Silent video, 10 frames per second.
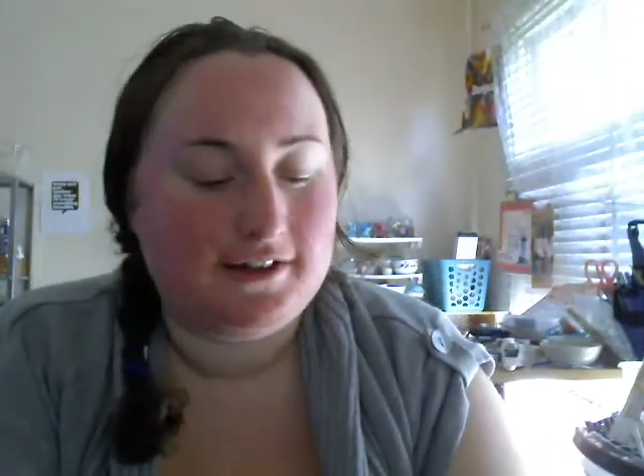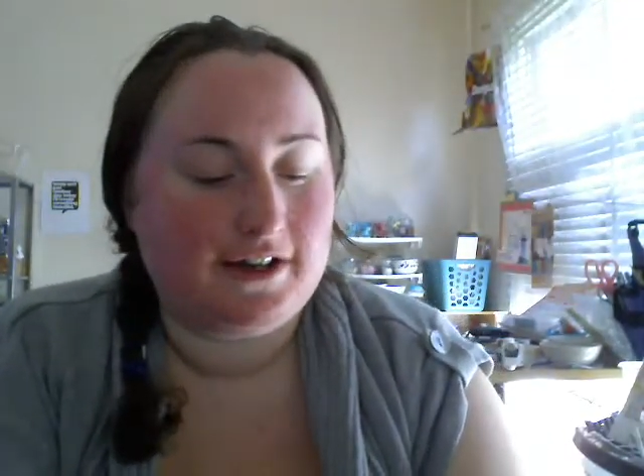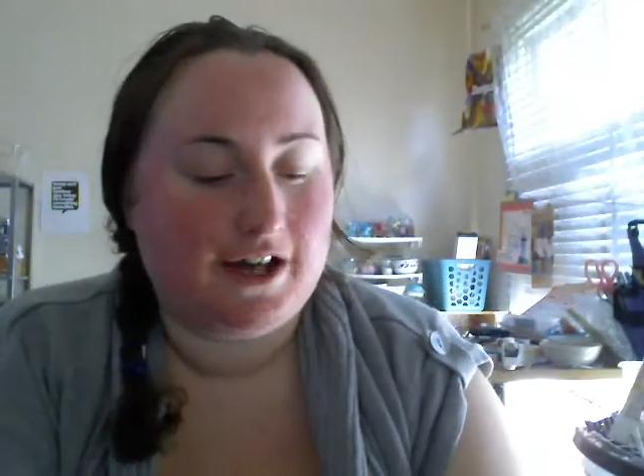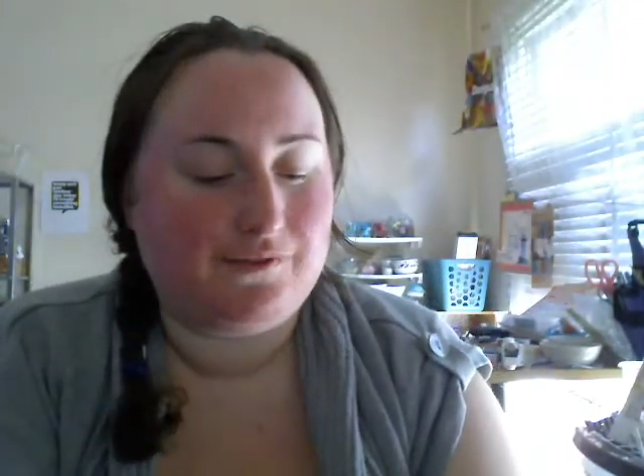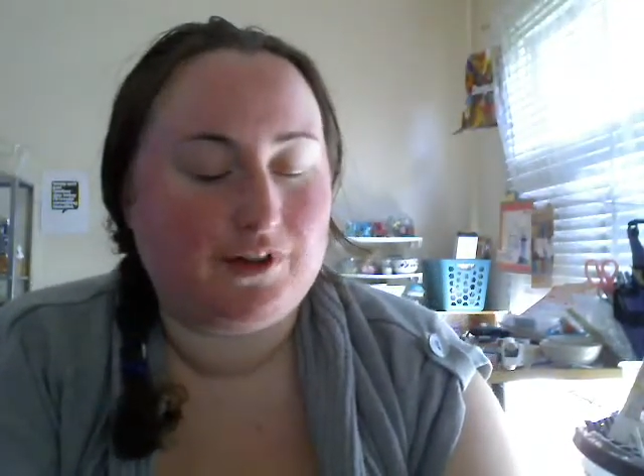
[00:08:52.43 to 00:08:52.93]

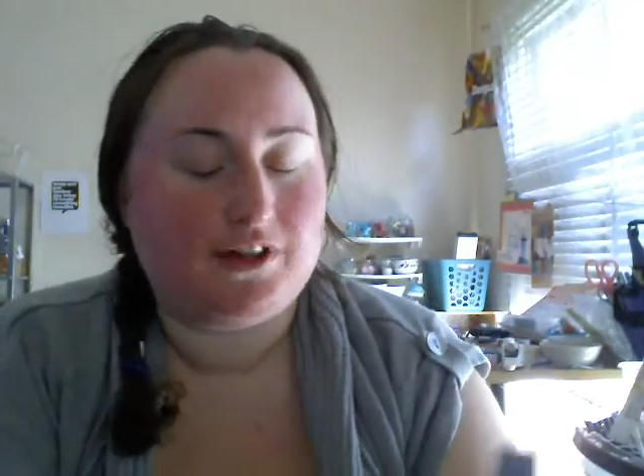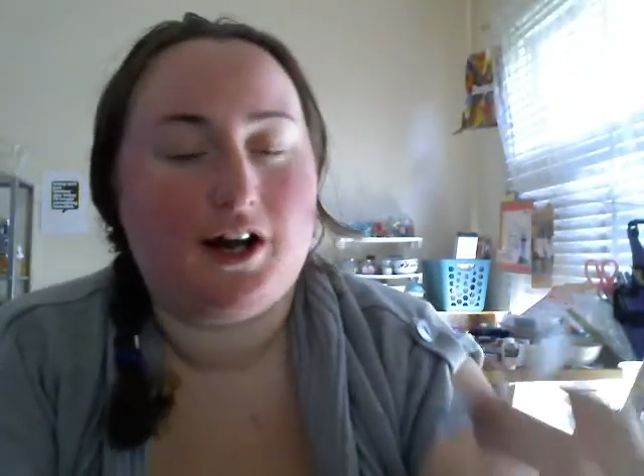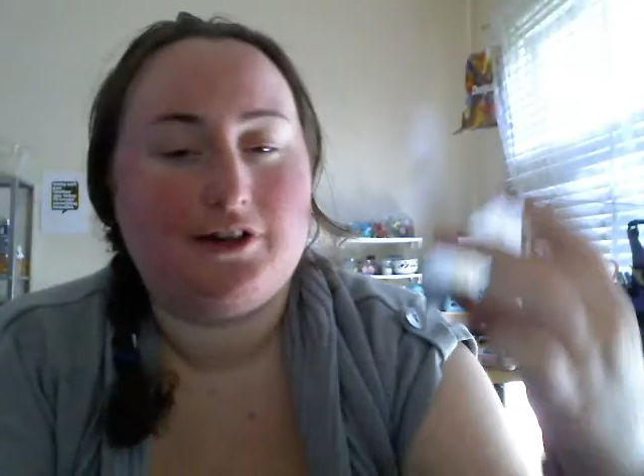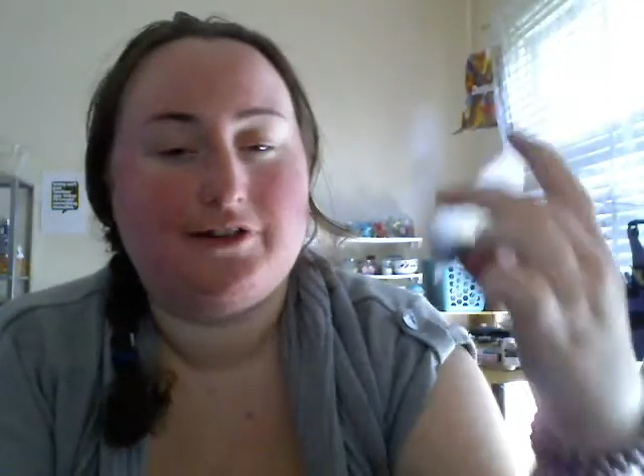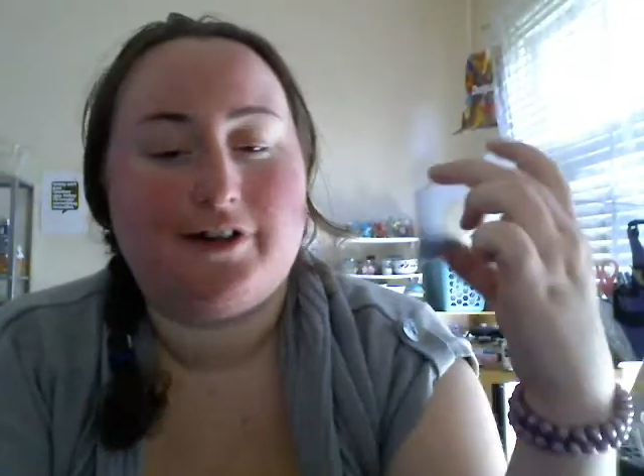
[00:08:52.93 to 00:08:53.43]
and having
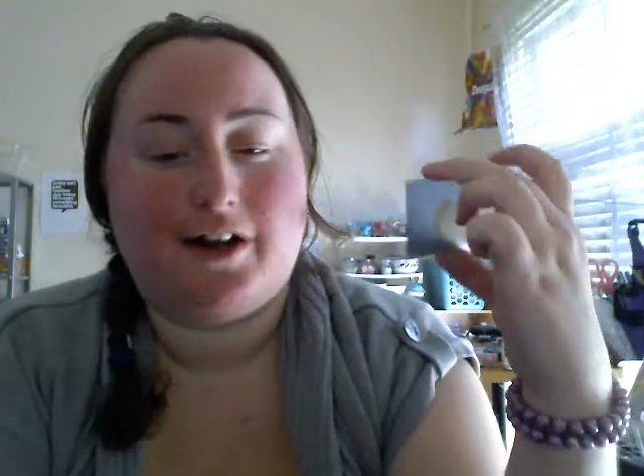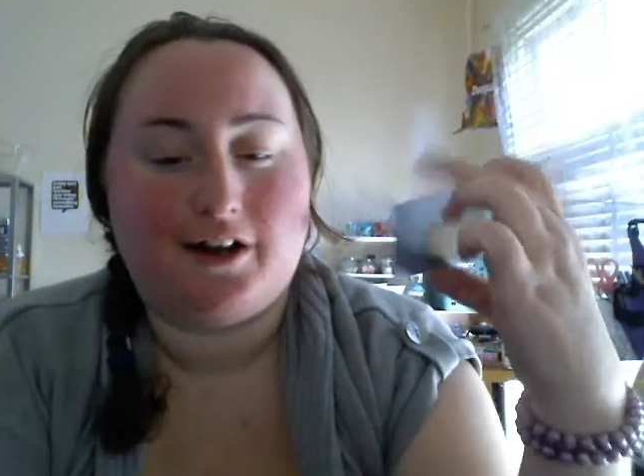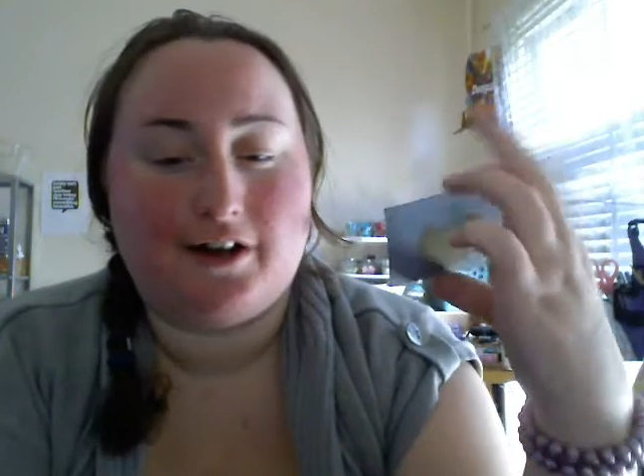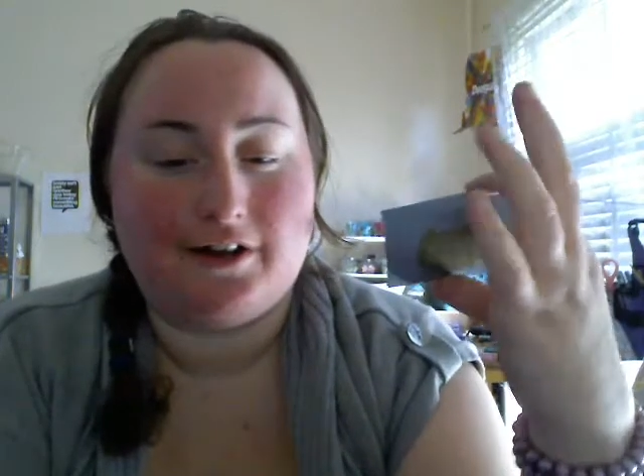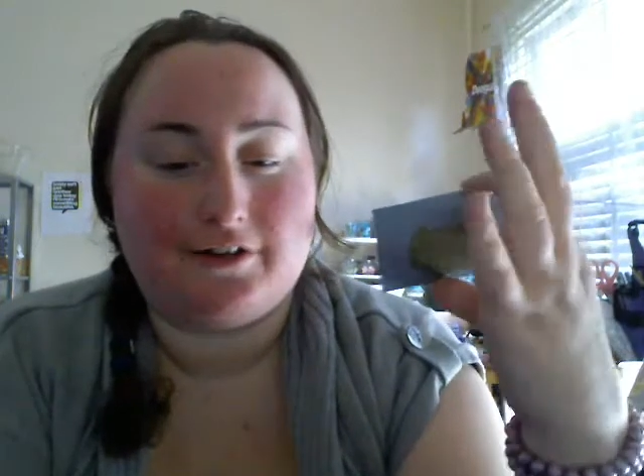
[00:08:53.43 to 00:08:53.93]
coloured
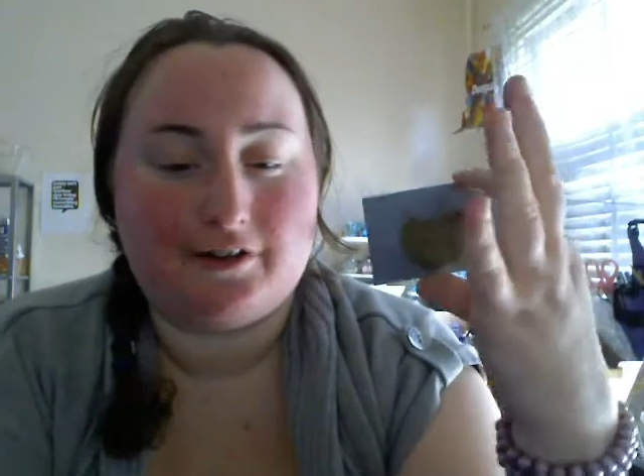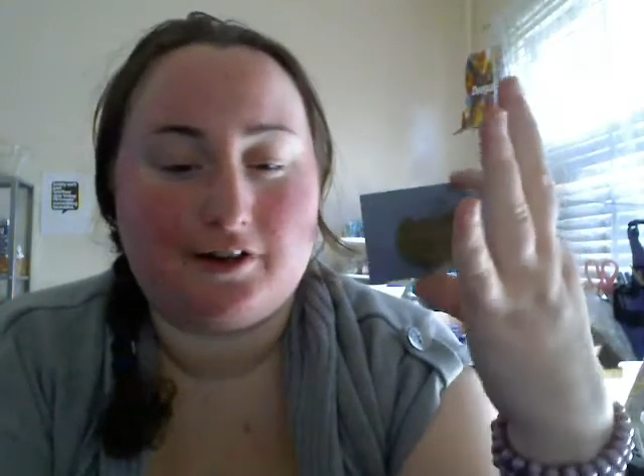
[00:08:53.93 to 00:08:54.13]
cards